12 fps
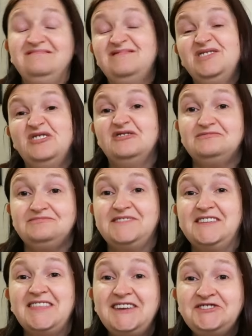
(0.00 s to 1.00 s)
Not
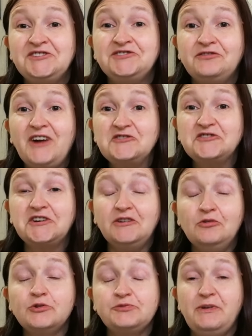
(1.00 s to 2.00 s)
the nicest of
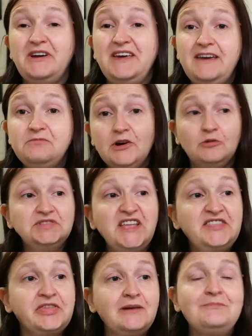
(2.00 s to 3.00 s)
articles, but hey, we all
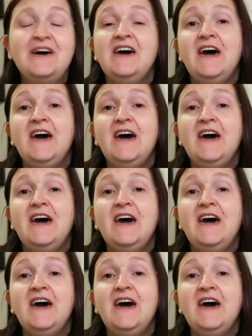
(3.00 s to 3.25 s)
need them.